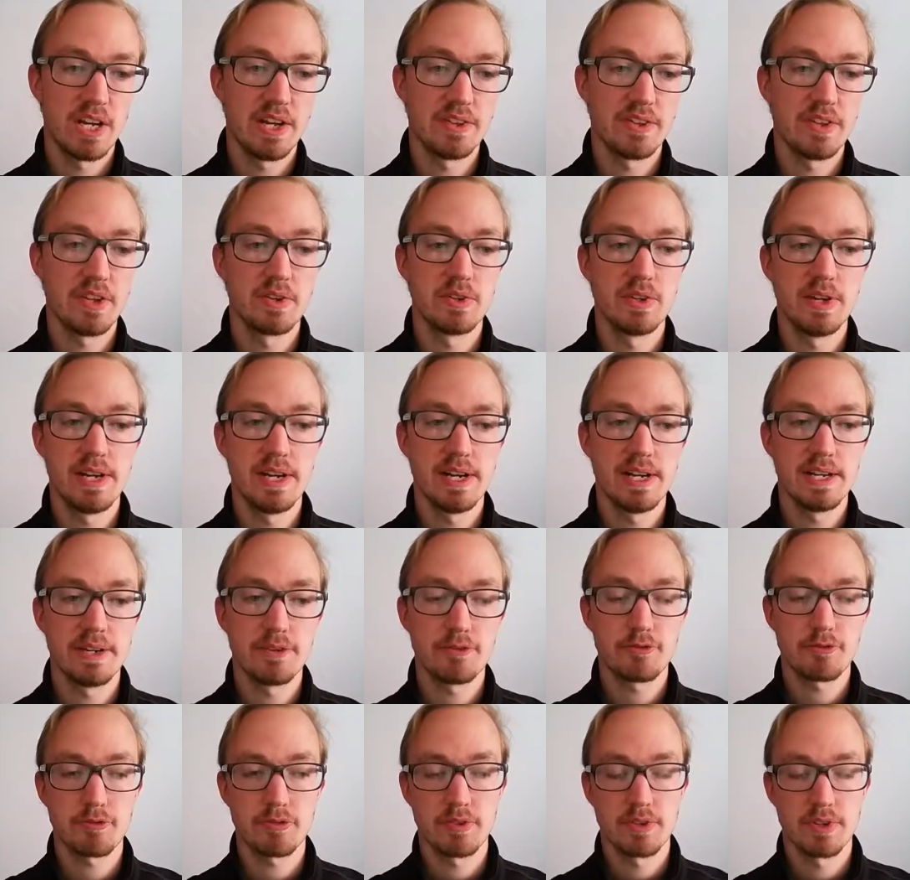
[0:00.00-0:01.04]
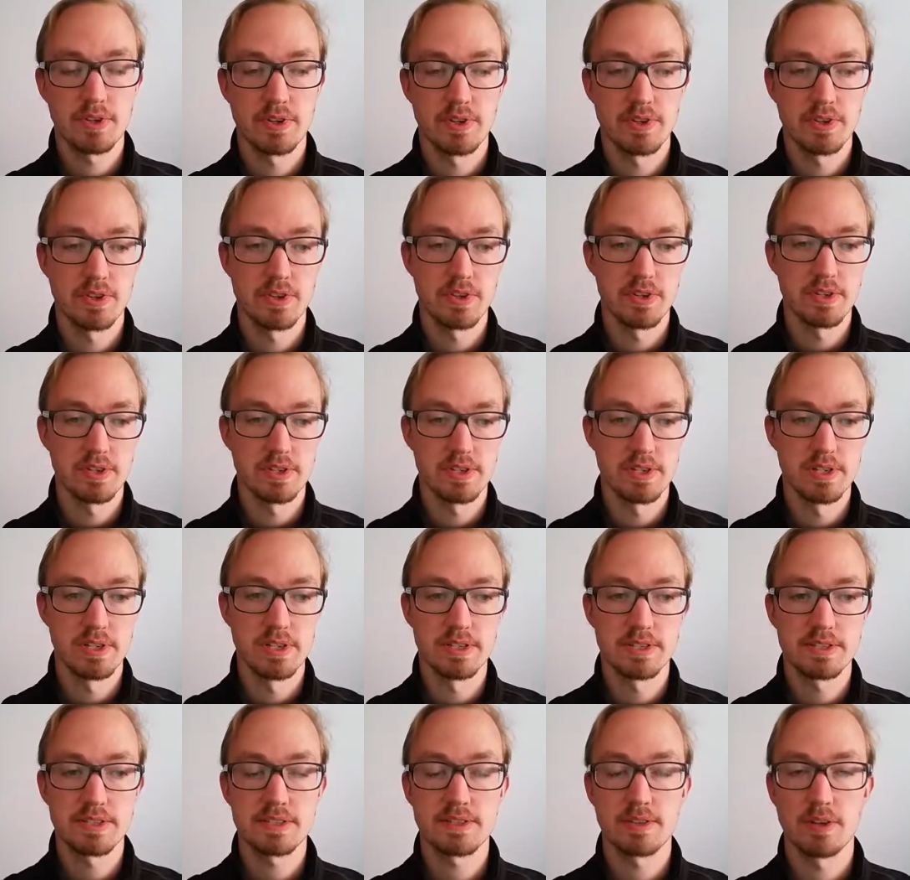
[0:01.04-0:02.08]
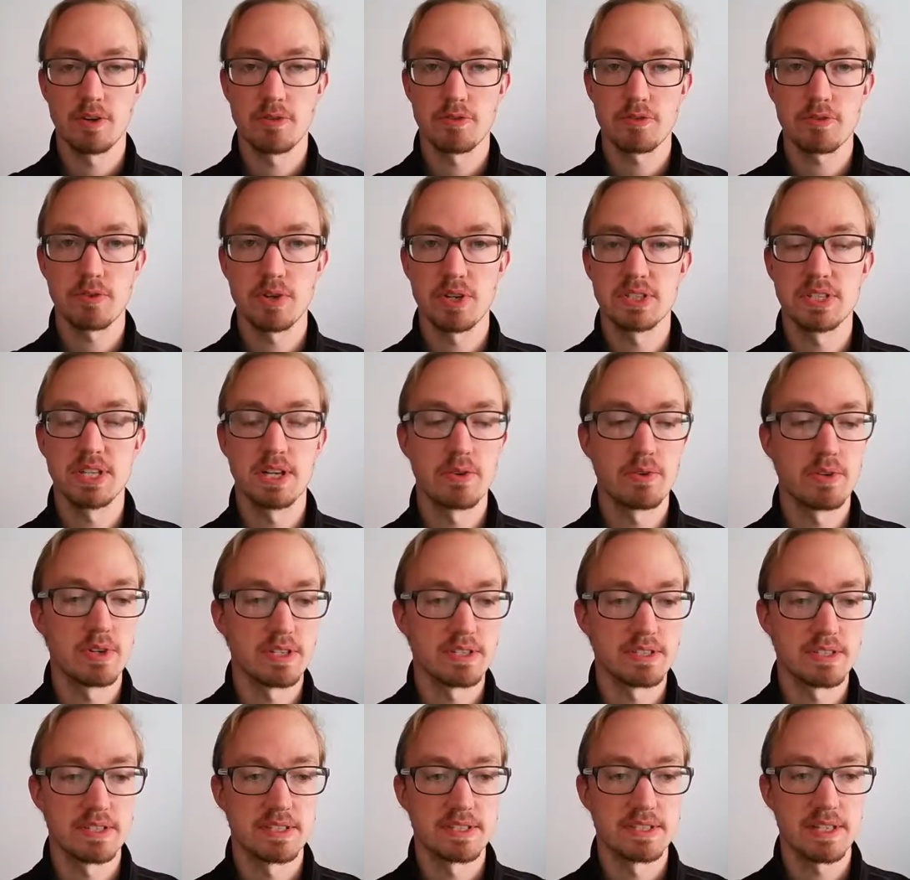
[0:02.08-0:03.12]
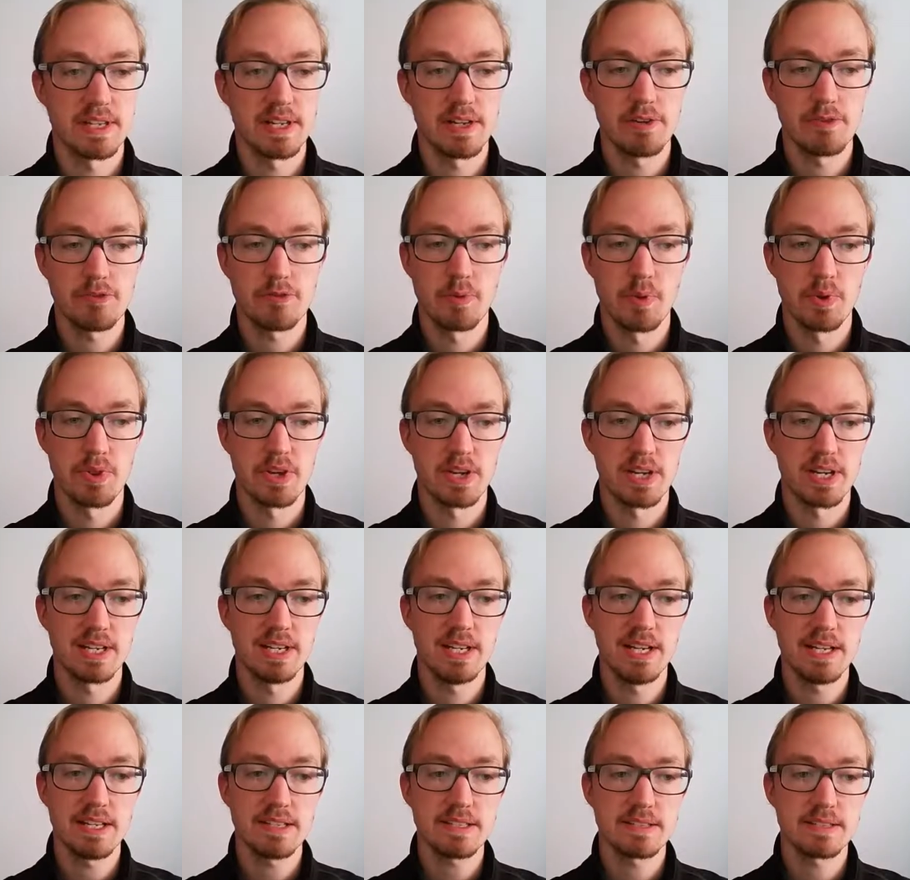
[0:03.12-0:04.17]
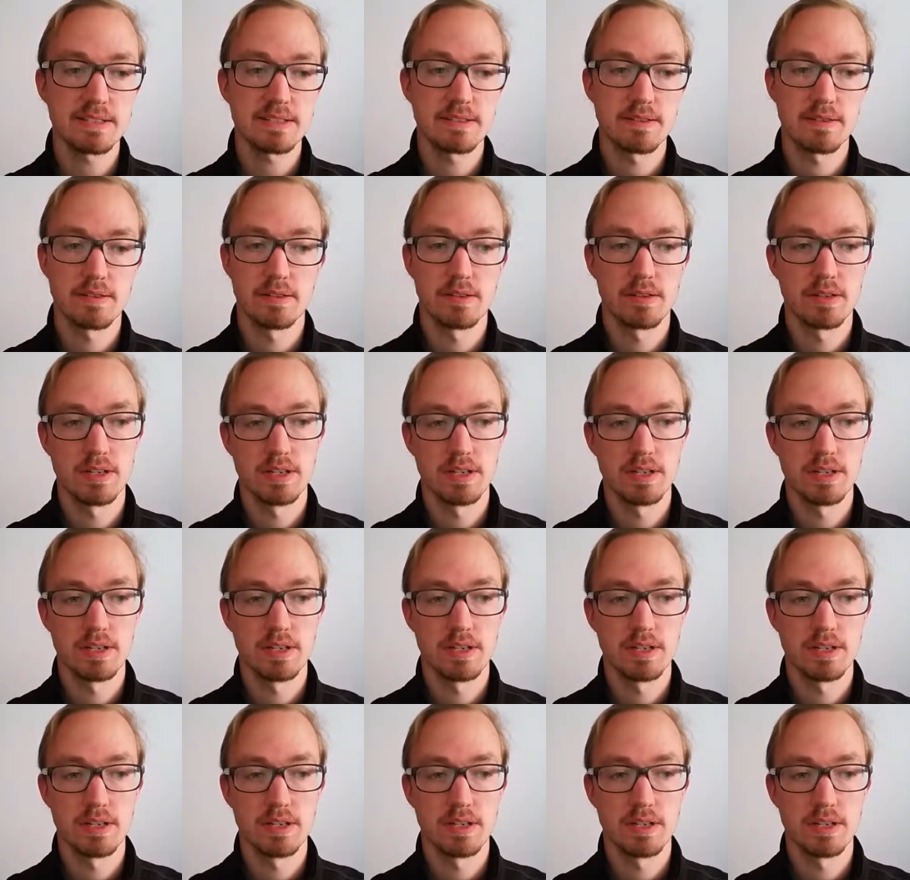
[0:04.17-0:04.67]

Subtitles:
And then you have the list of criteria itself with a class,